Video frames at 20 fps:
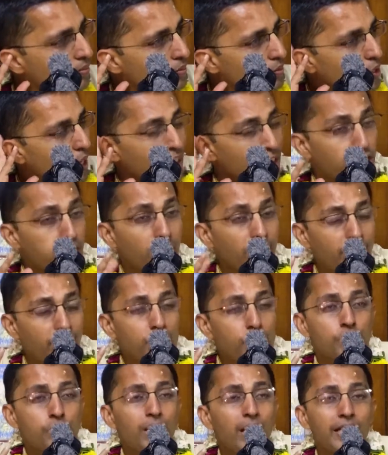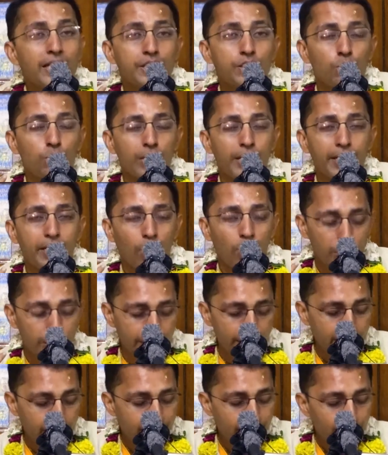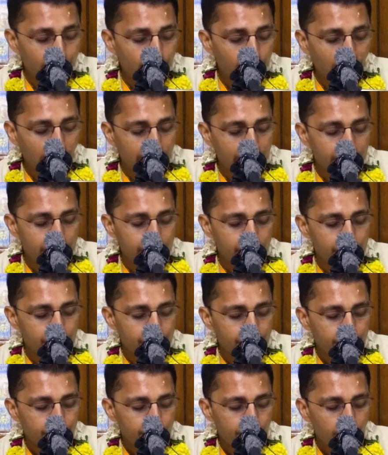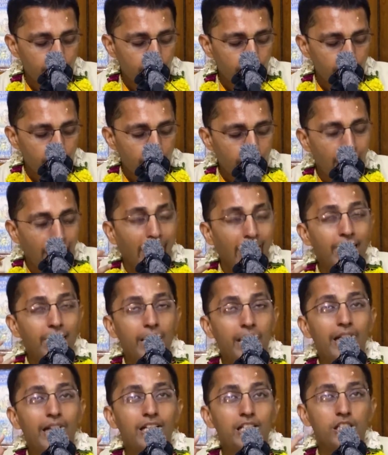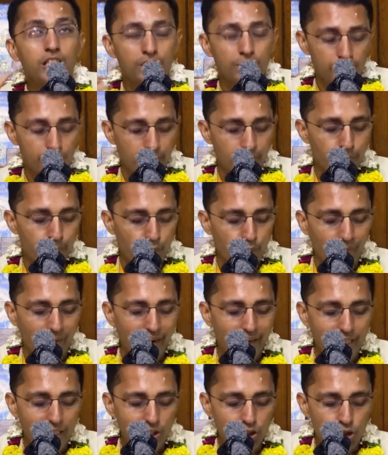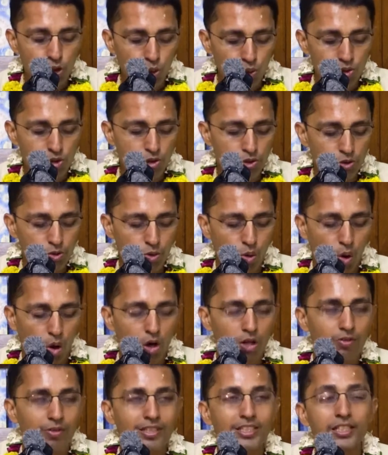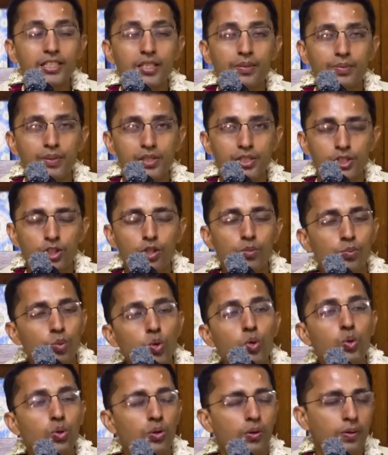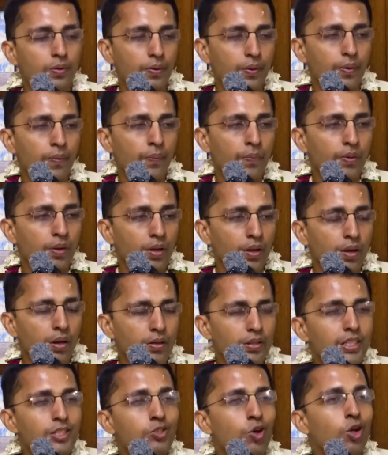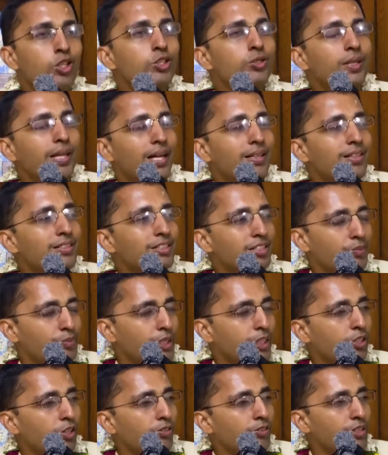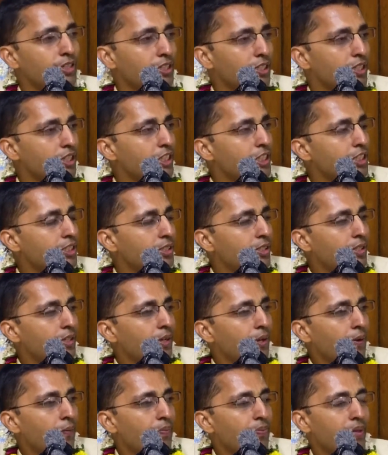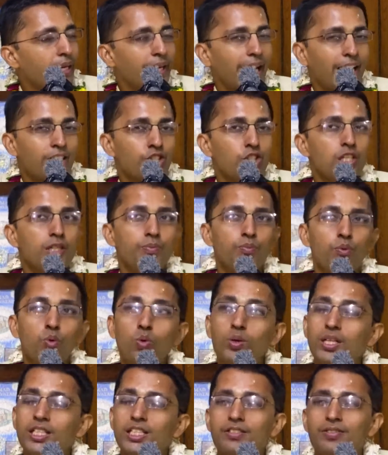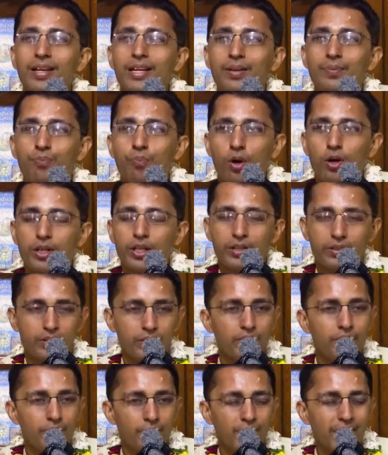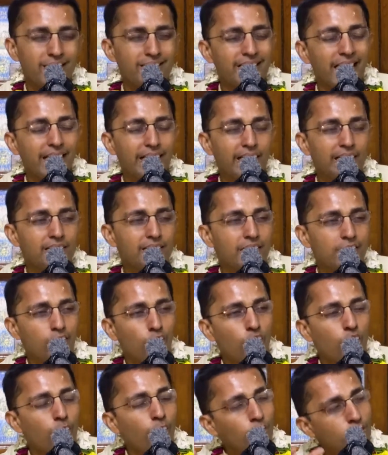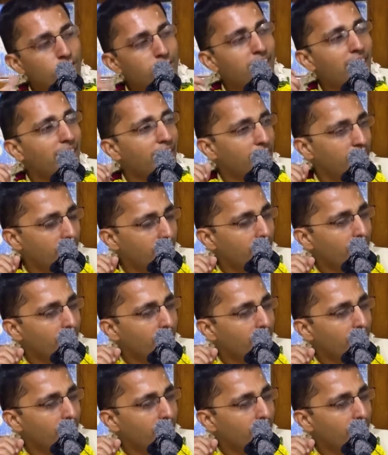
So actually Krishna is holding all the planets. And he is providing juice to all vegetables, you know, moon. This is also another subject of research, that actually moon is very important. Like scientists, they talk about sun,